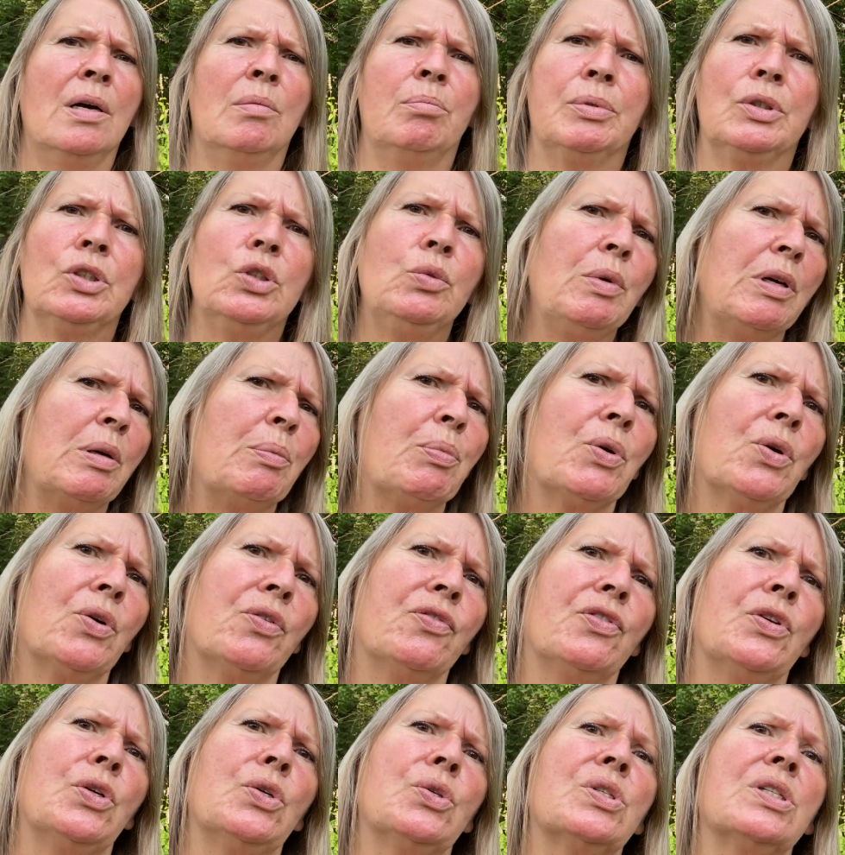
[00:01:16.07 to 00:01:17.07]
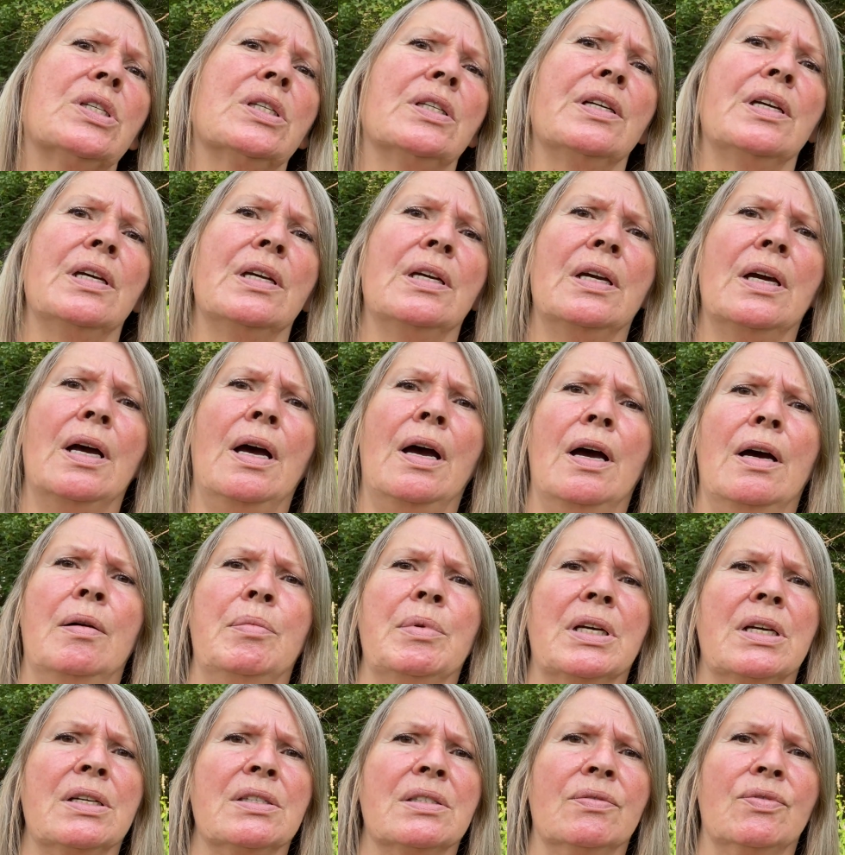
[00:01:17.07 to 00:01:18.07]
blooming profusely
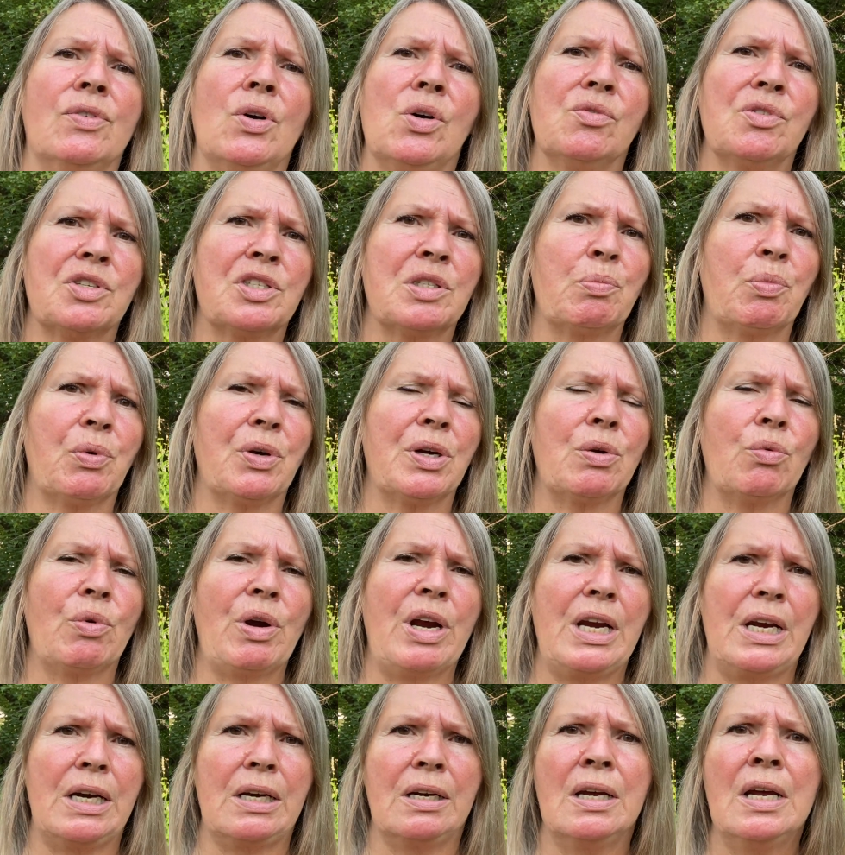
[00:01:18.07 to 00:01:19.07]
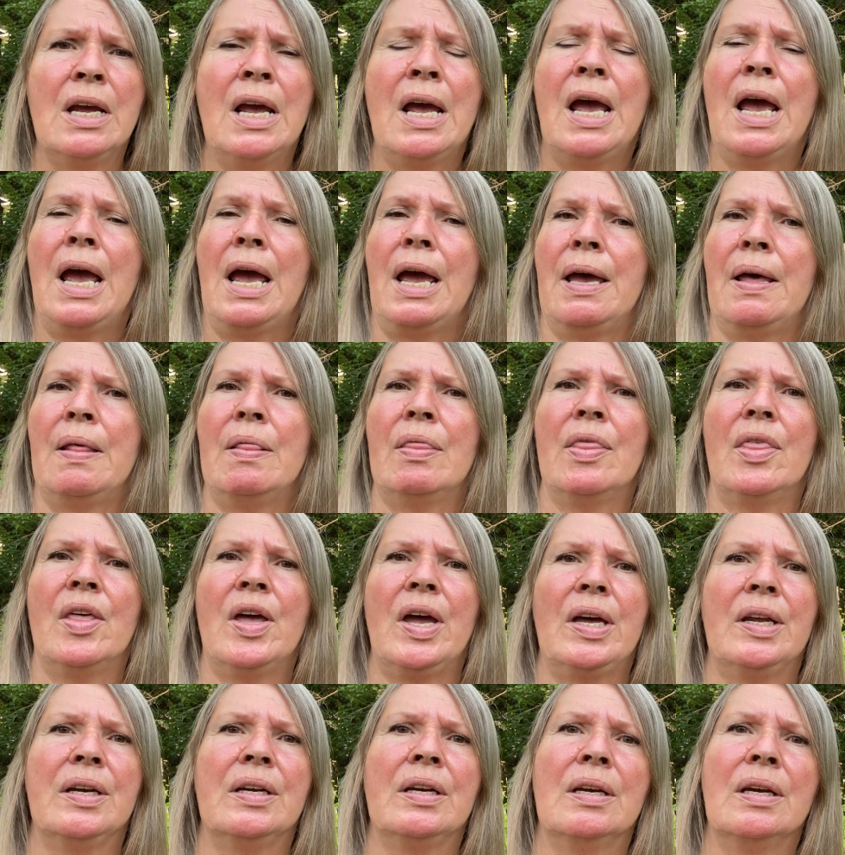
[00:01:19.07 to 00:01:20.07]
because of all the spring rain, and
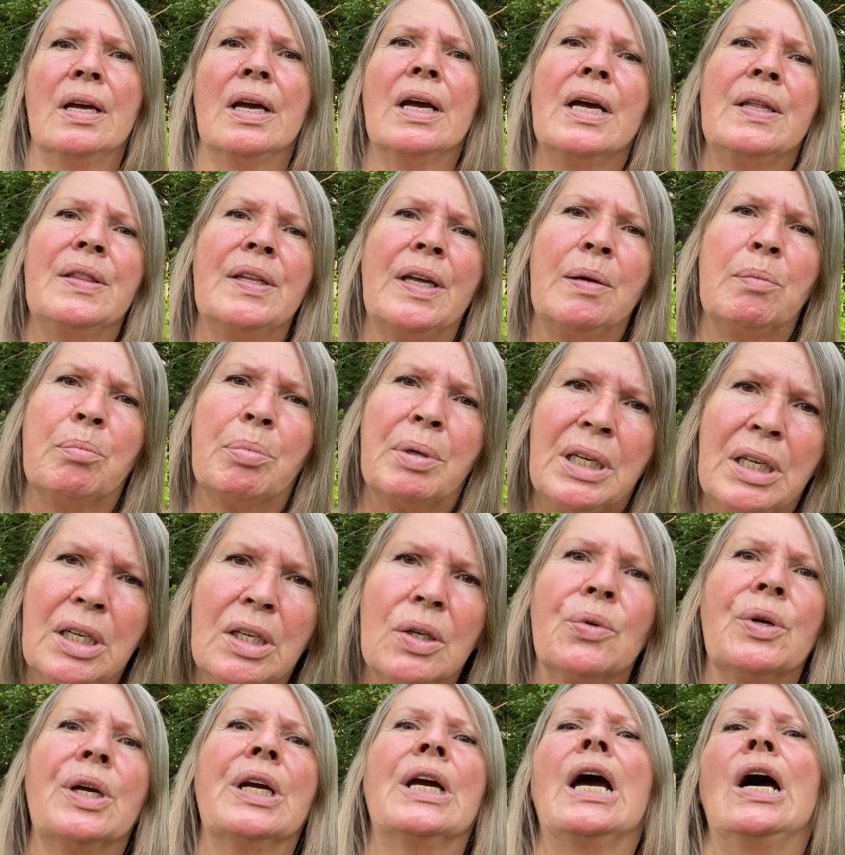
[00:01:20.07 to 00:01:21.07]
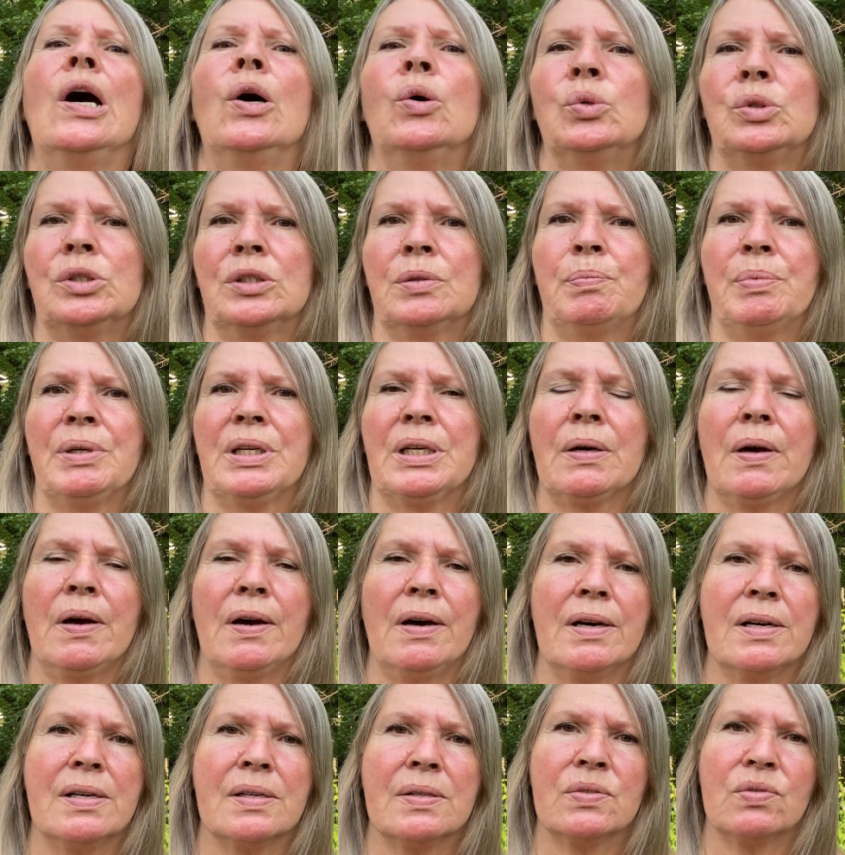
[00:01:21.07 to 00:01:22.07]
then petering out
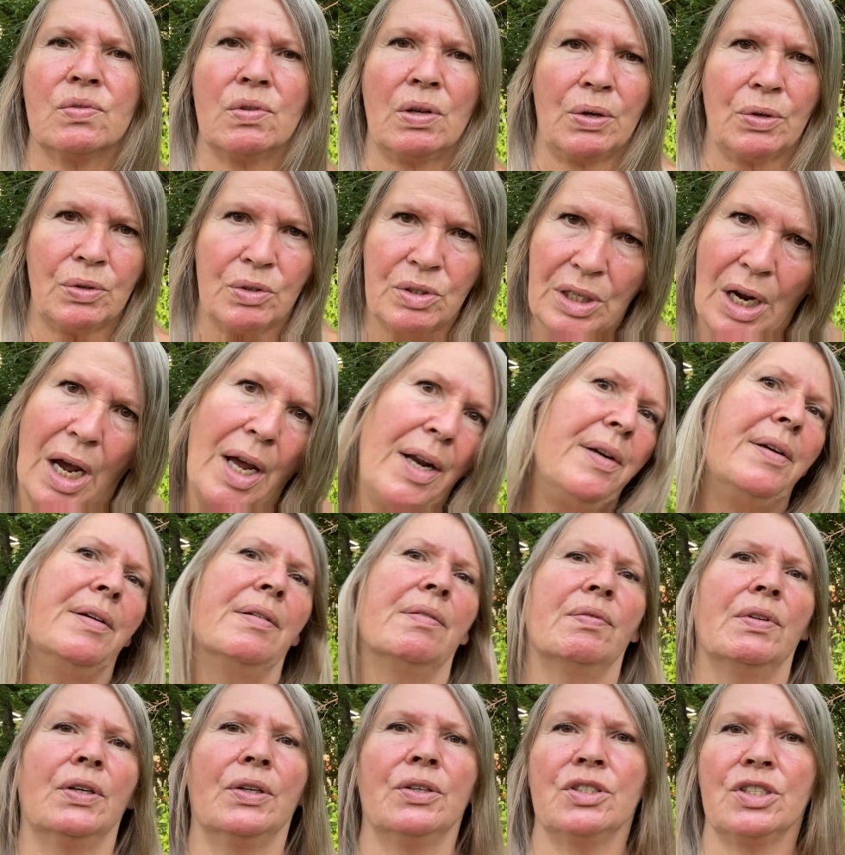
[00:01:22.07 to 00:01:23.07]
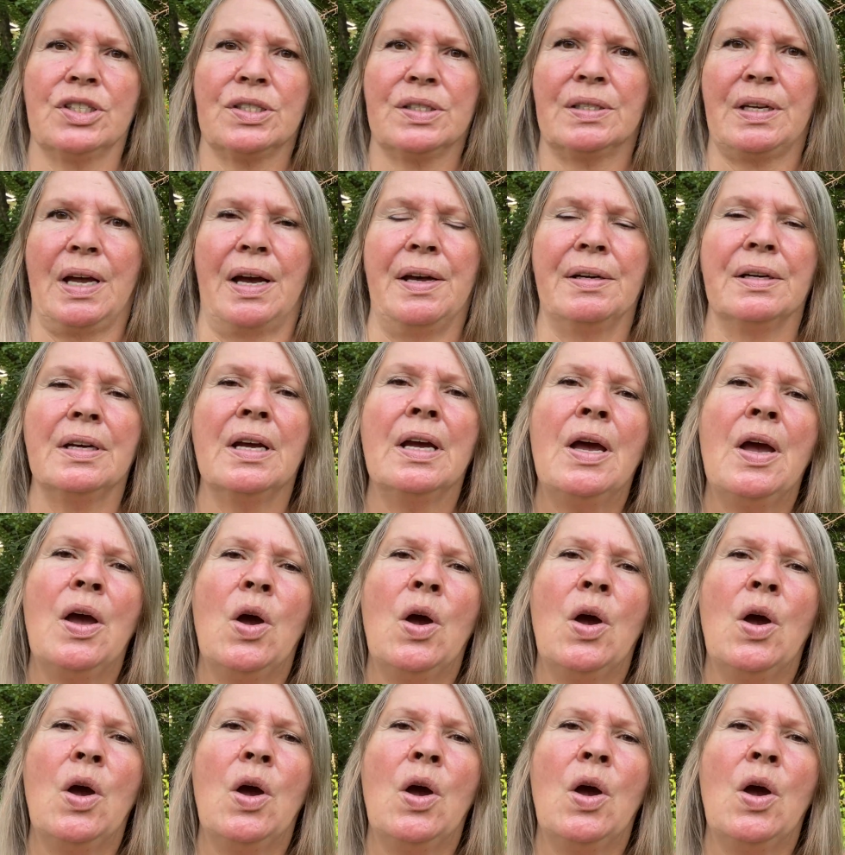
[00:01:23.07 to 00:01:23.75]
because they're done. They're just done.